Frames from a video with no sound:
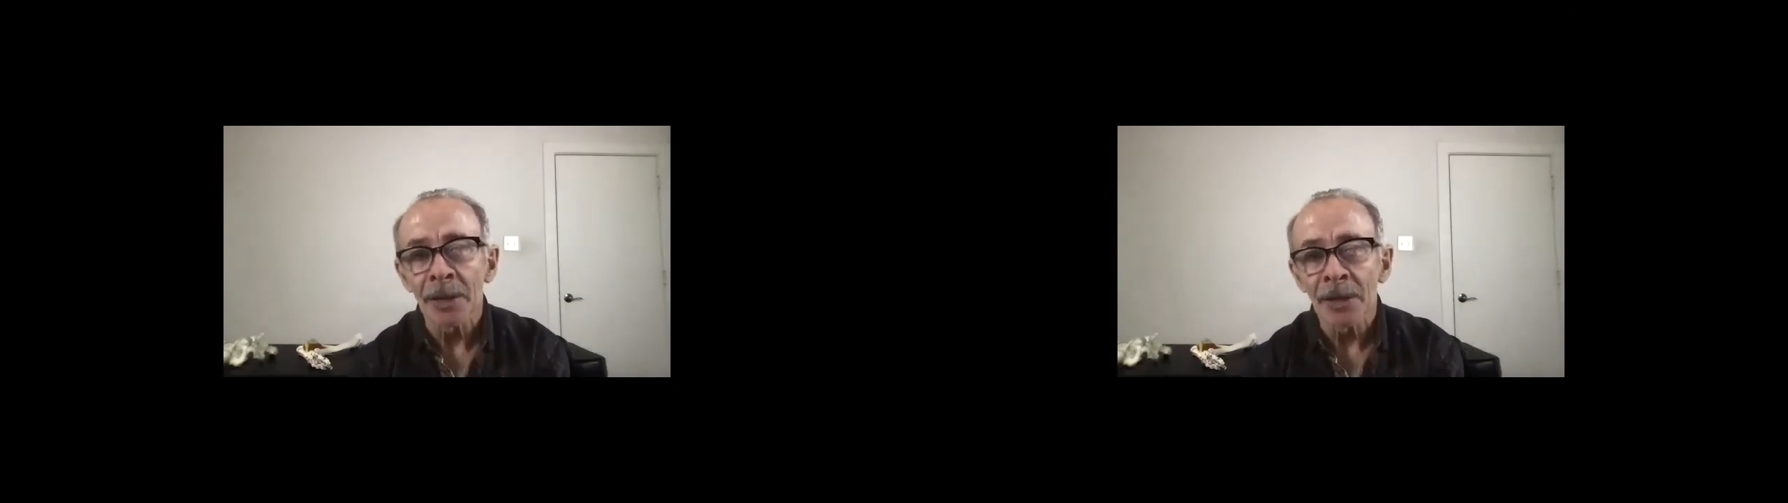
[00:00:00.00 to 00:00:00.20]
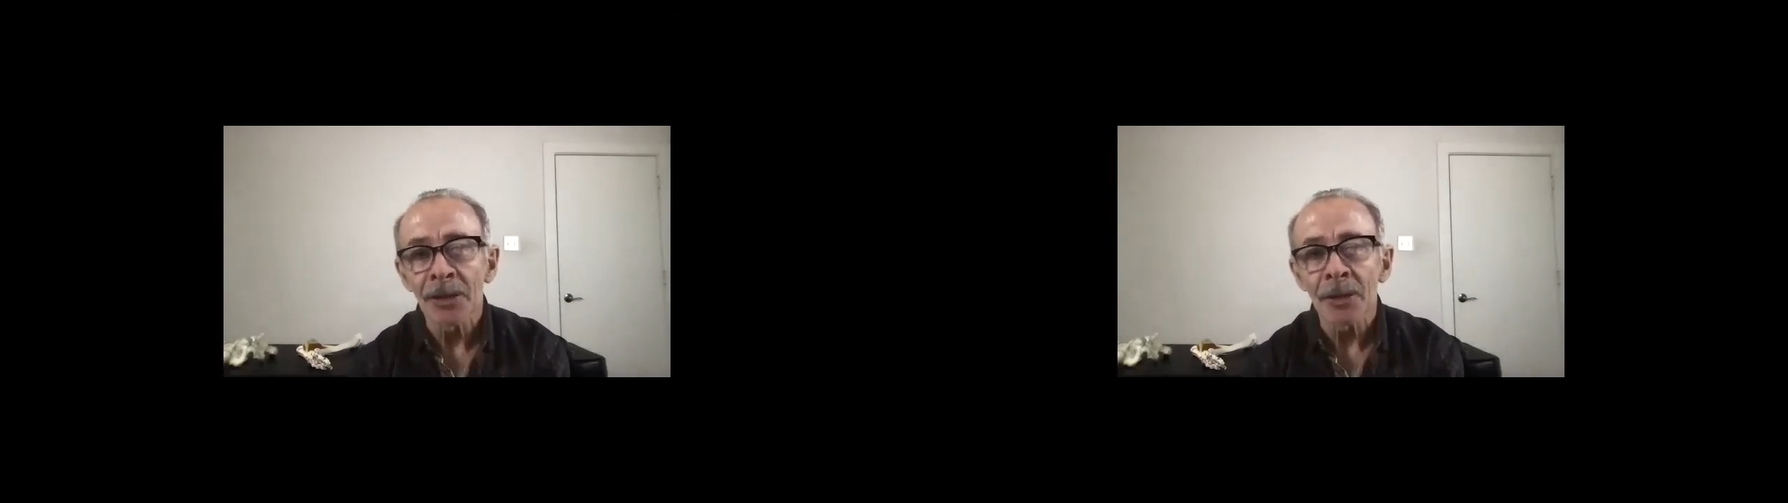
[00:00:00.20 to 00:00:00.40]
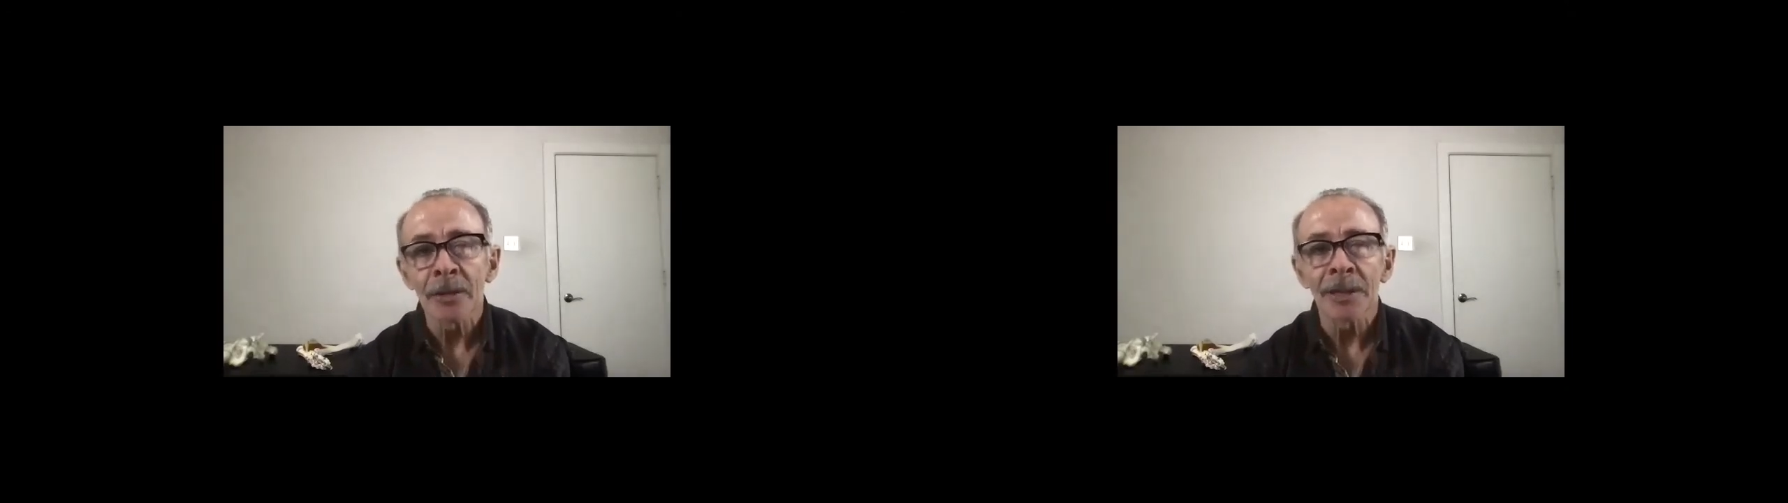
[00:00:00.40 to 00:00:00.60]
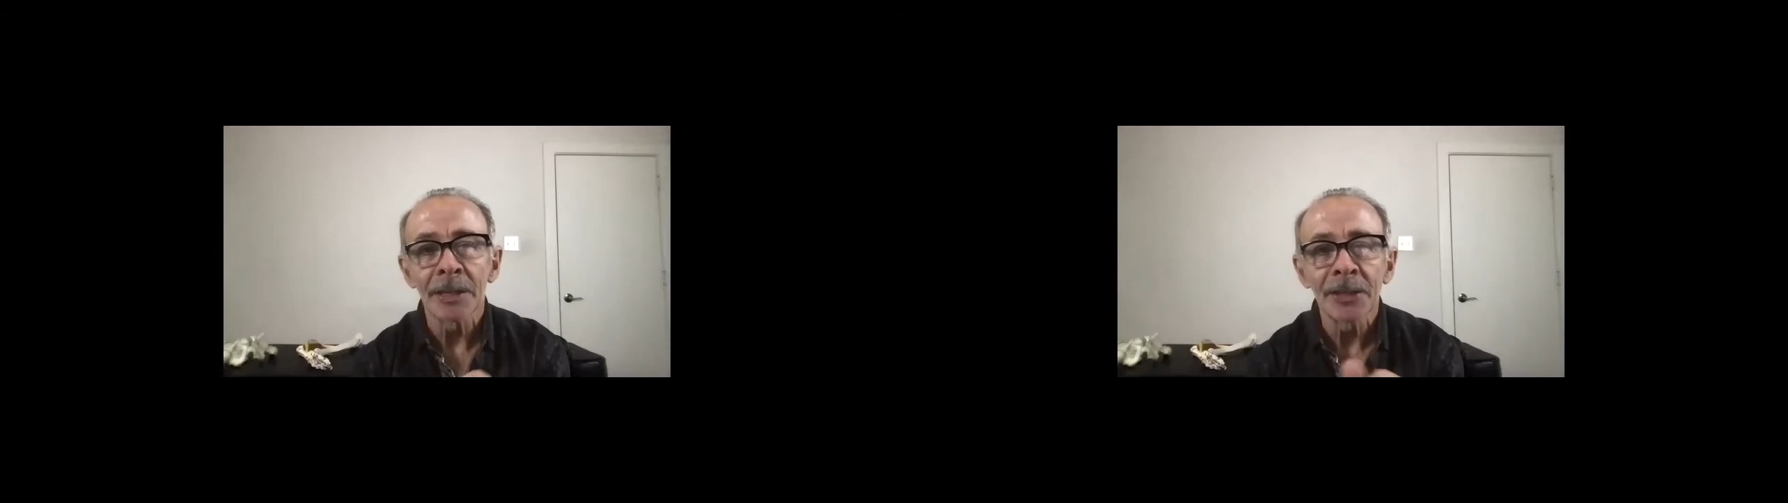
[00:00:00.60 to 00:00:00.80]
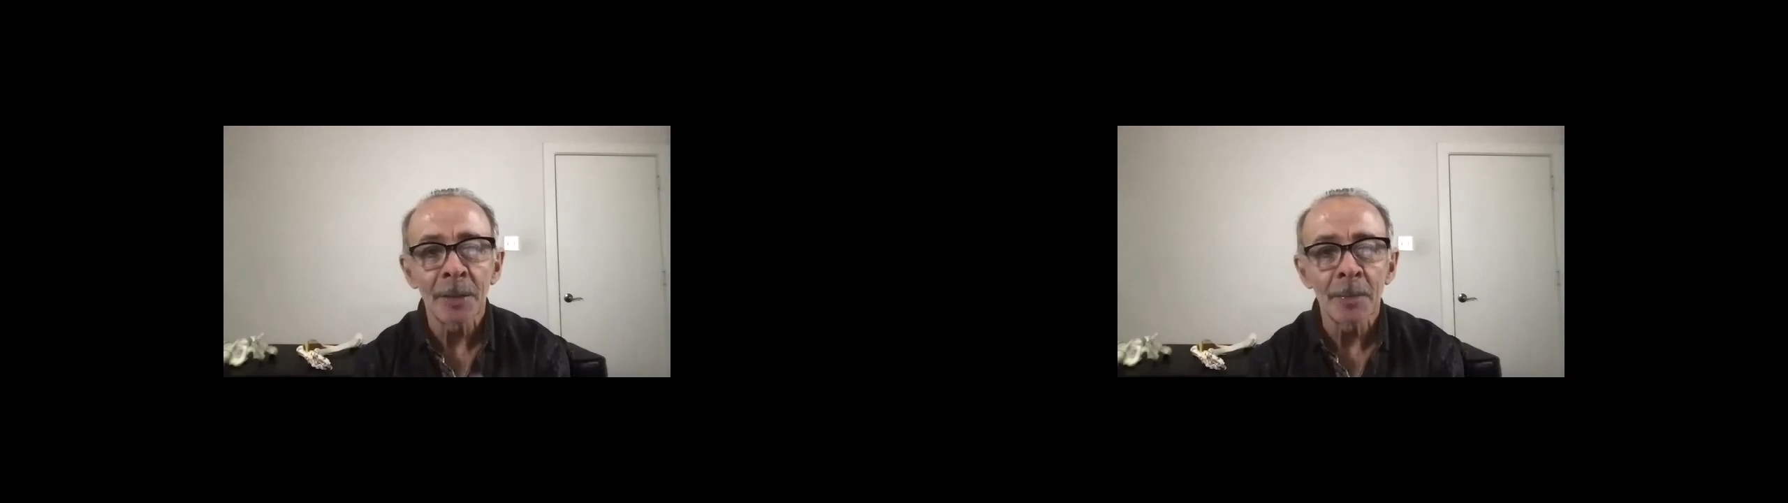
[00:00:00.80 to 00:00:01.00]
it's usually
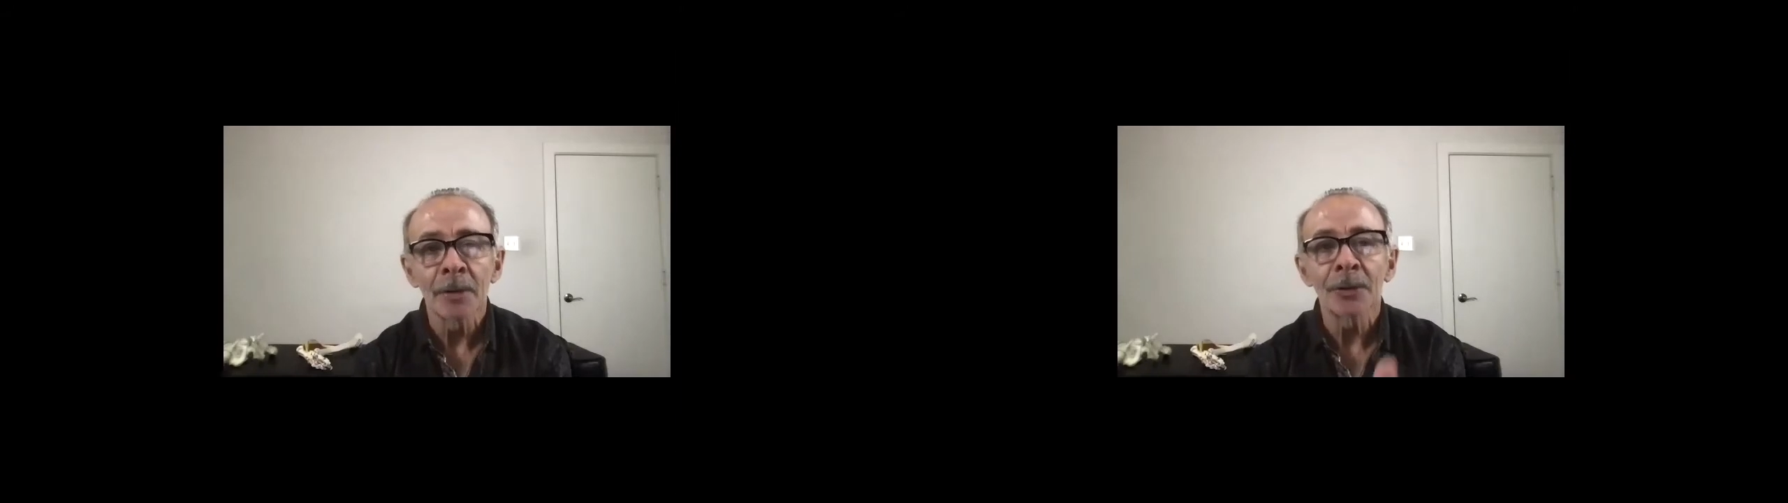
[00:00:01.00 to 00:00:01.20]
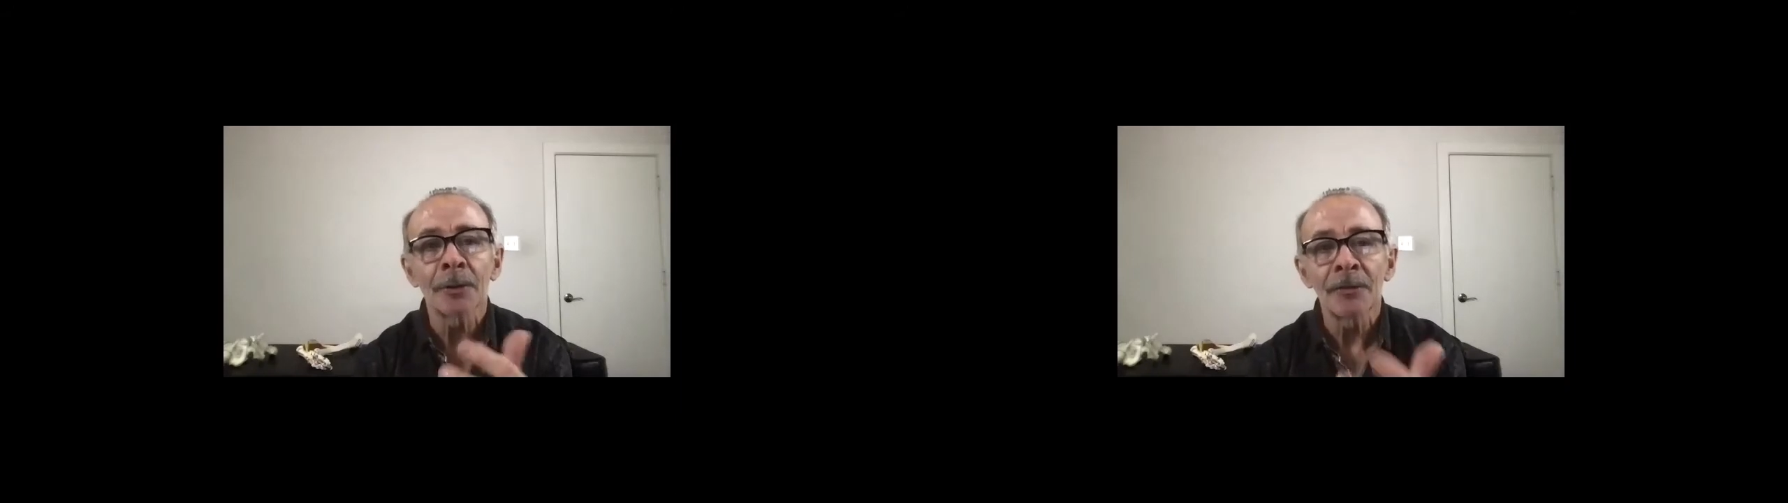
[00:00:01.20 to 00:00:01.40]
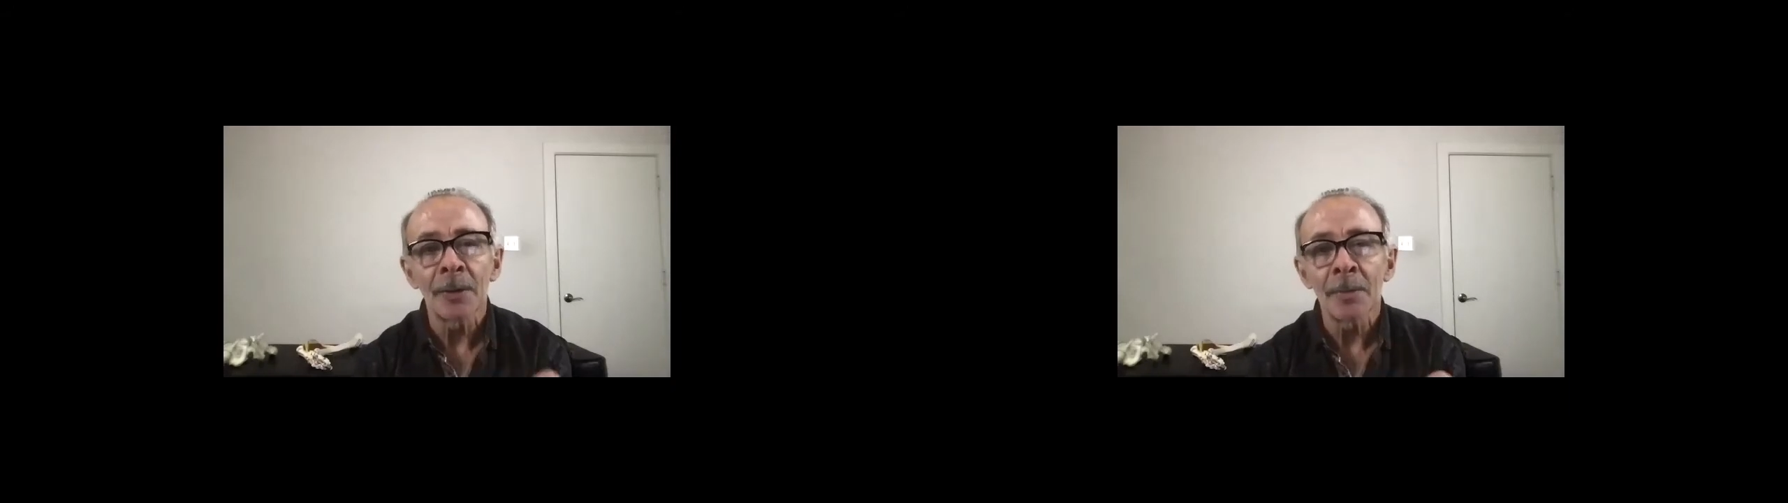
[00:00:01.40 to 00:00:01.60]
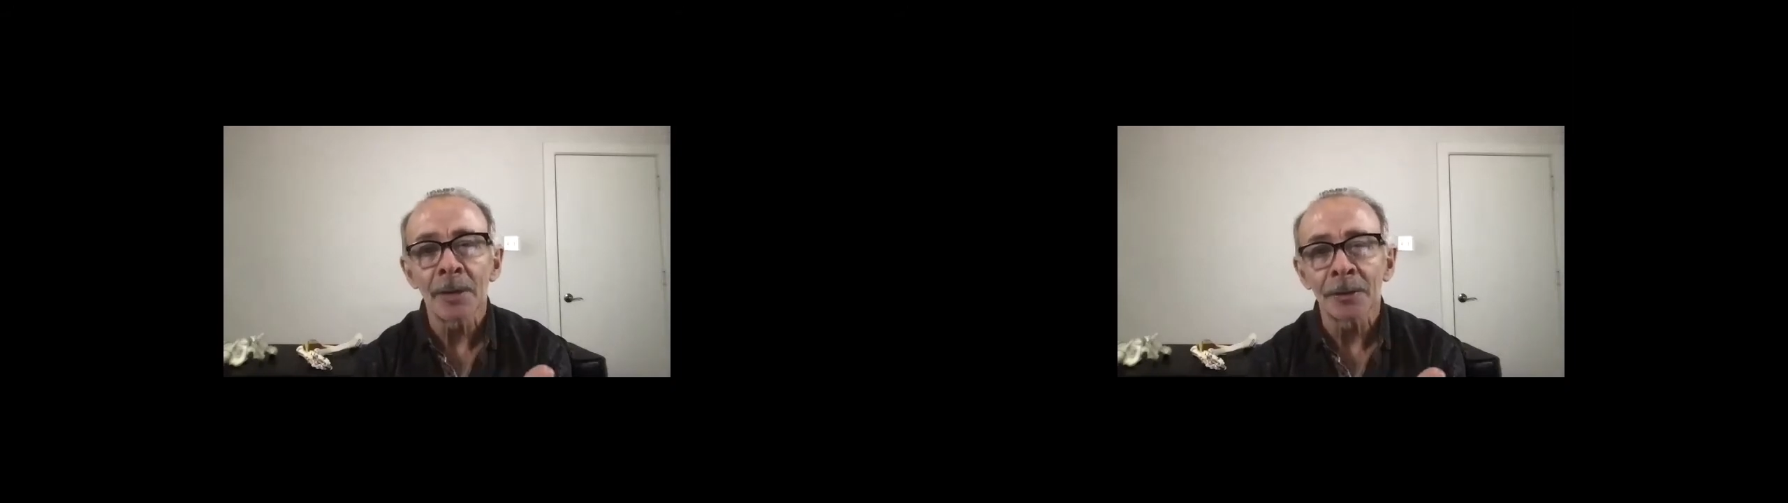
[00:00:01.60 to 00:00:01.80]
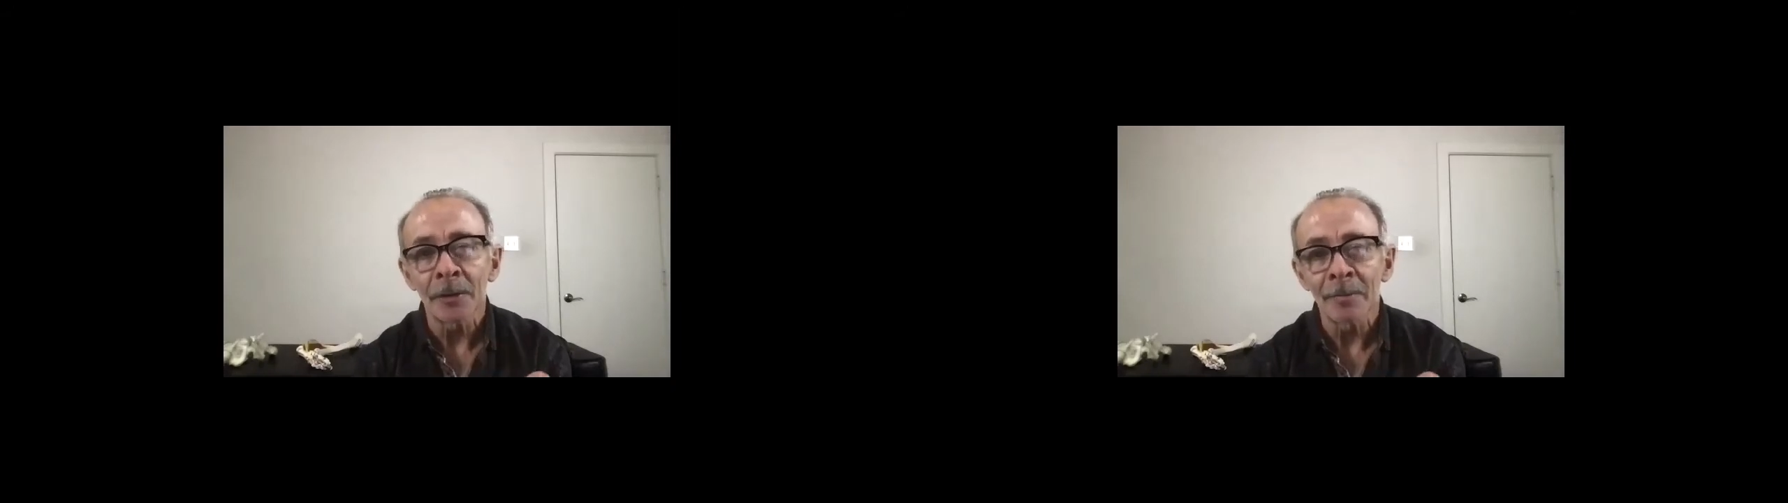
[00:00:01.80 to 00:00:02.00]
tibial nerve, fibular
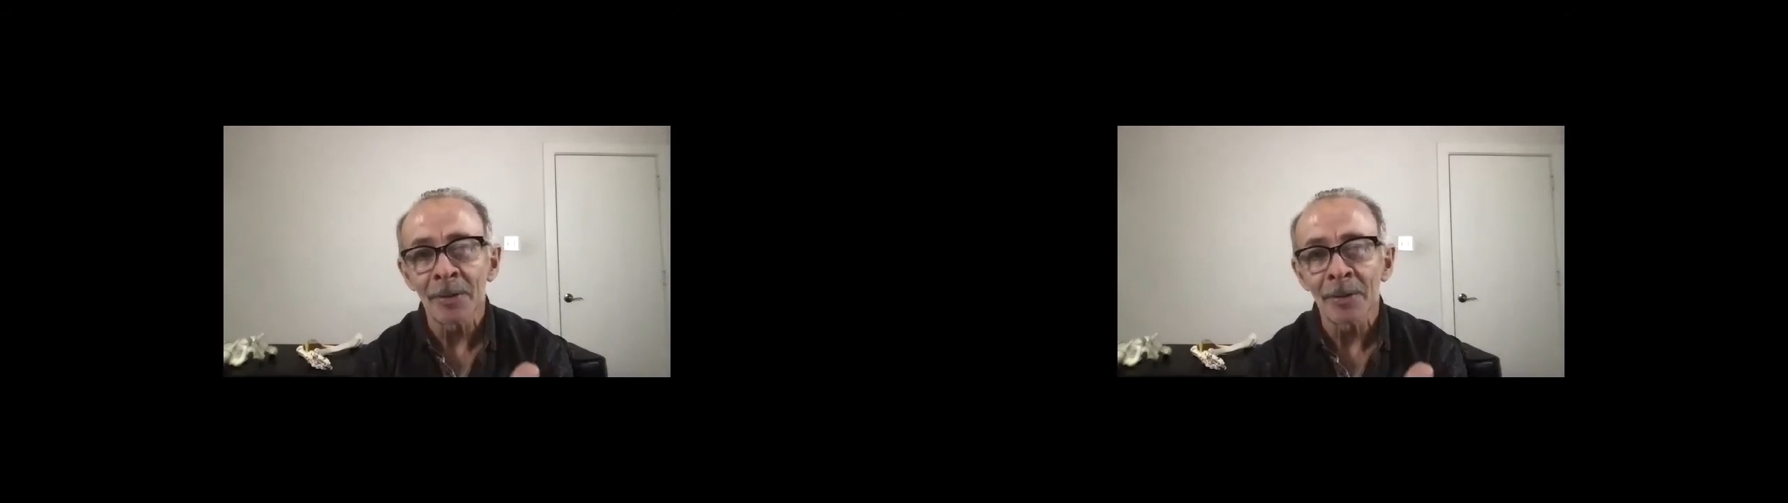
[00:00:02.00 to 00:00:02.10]
nerve,